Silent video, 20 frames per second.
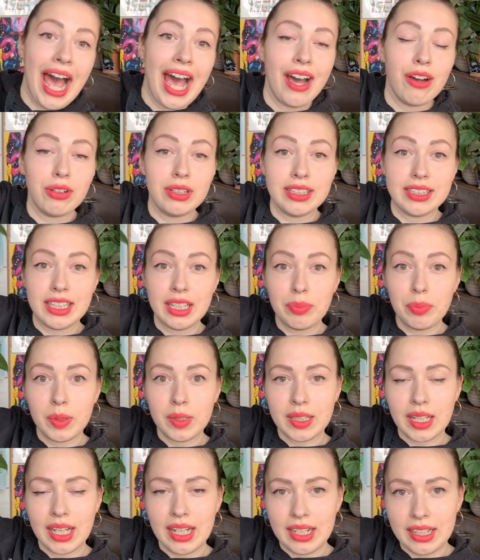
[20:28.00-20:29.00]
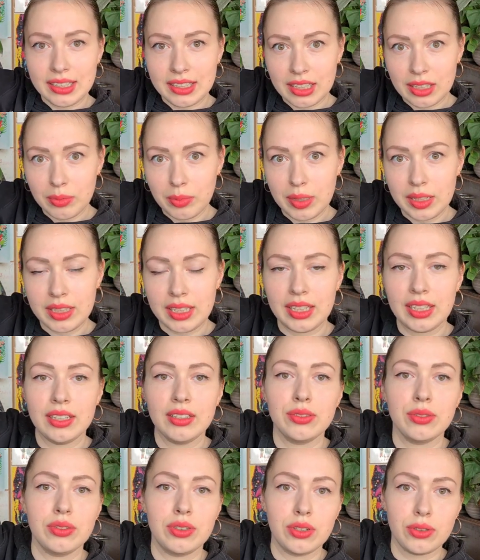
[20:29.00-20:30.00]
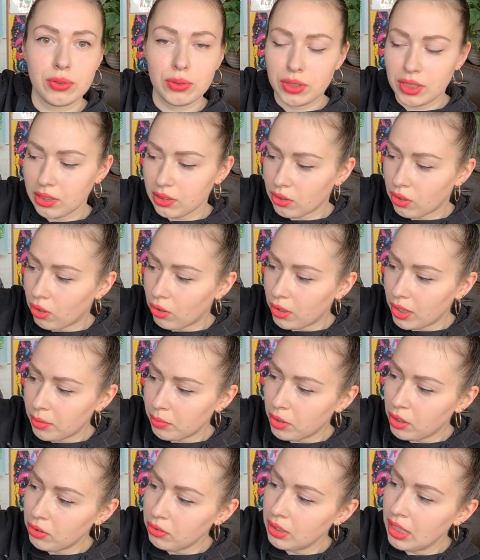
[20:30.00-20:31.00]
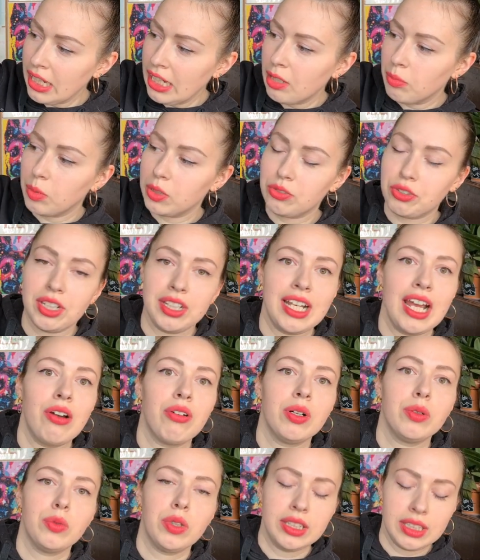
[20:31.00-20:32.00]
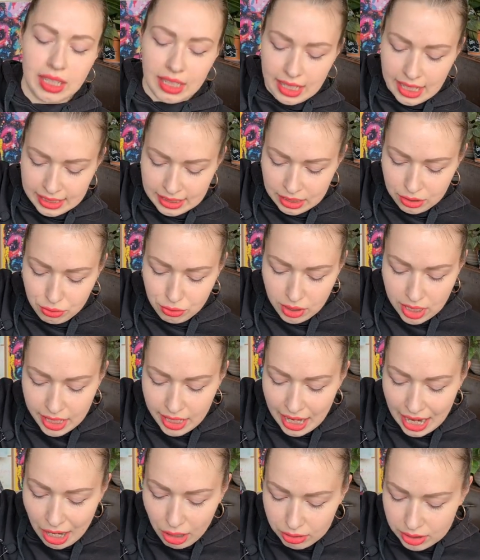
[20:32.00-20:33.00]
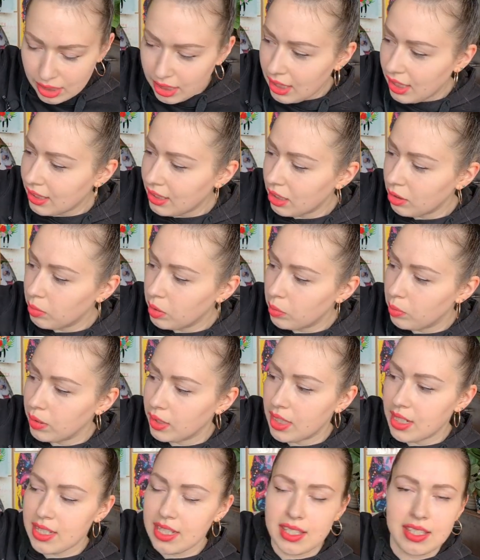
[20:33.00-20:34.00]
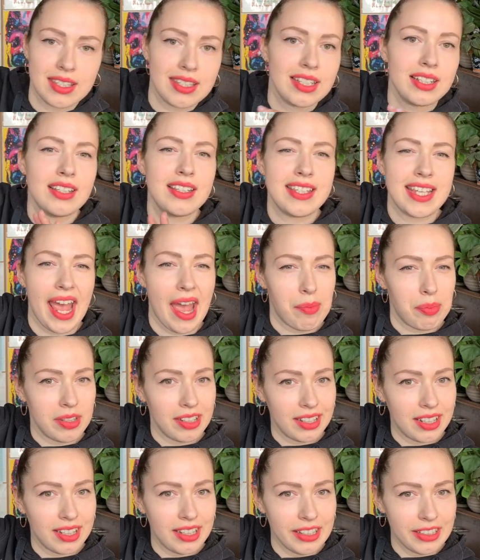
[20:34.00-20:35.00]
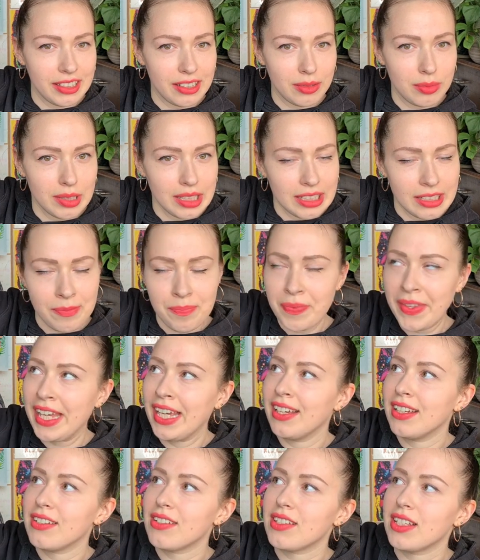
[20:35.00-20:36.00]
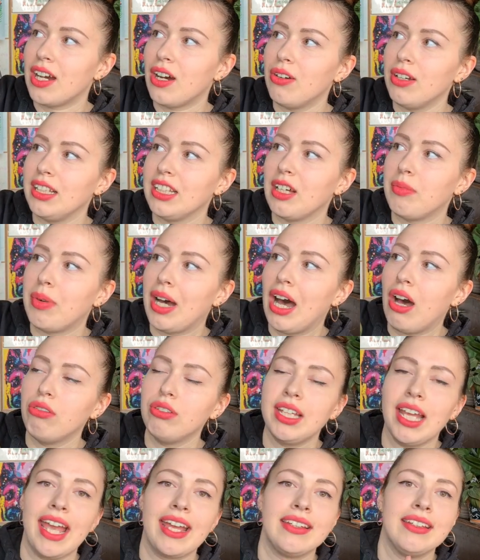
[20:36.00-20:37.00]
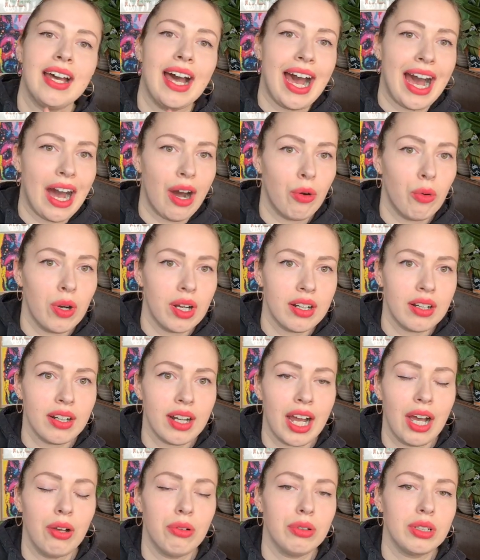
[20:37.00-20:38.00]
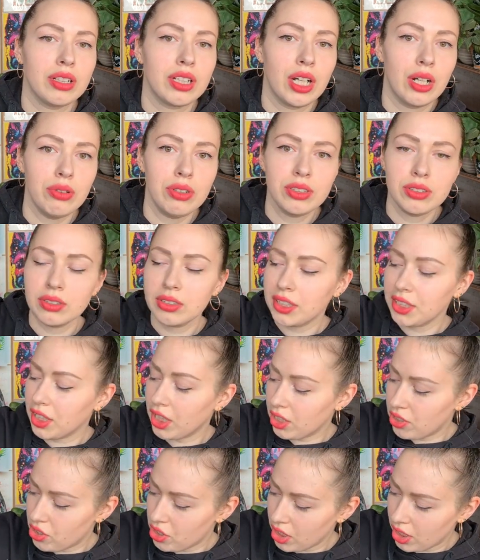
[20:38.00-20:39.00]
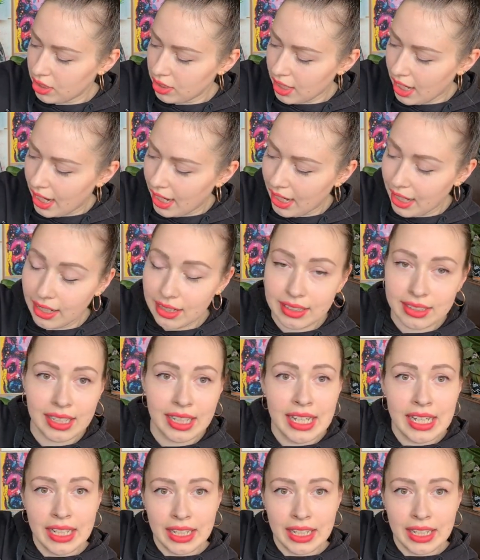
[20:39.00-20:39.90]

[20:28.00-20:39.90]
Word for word: I will dip it a little bit into the rooting hormone, but right now I want to let it dry out a little bit because it's still sapping a little bit. So in about an hour, I will go into the kitchen and,